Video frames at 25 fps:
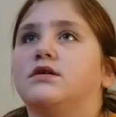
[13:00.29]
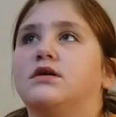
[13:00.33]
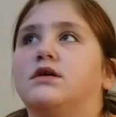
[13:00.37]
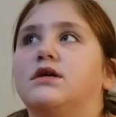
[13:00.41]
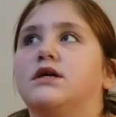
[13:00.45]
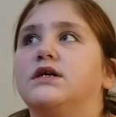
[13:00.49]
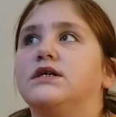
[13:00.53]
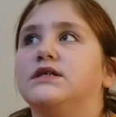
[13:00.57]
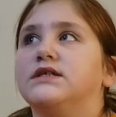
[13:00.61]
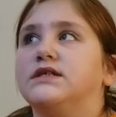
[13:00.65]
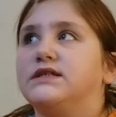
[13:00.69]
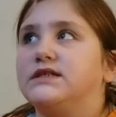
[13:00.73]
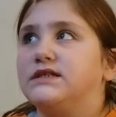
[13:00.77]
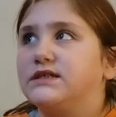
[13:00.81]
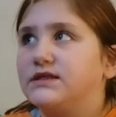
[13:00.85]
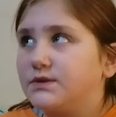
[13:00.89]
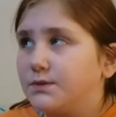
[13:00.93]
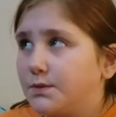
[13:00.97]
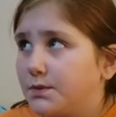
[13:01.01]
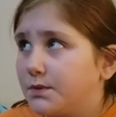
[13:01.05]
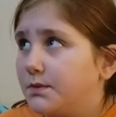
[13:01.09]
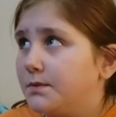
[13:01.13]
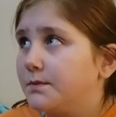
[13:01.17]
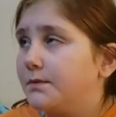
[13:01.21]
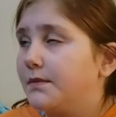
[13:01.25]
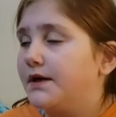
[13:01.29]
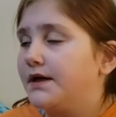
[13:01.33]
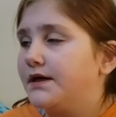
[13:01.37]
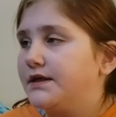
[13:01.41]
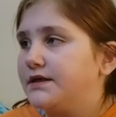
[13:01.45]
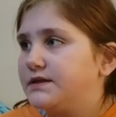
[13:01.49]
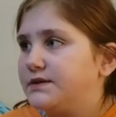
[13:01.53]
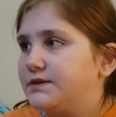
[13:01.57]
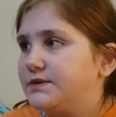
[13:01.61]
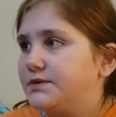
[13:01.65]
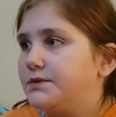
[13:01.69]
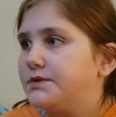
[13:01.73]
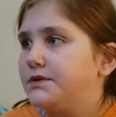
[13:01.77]
because my
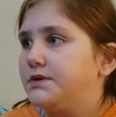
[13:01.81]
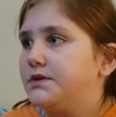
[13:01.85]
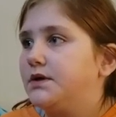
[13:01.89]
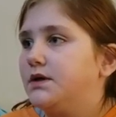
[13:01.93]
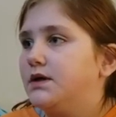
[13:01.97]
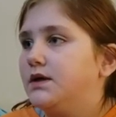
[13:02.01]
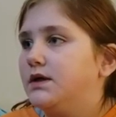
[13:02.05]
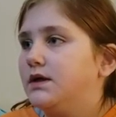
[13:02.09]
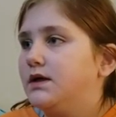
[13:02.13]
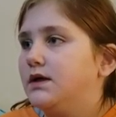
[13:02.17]
school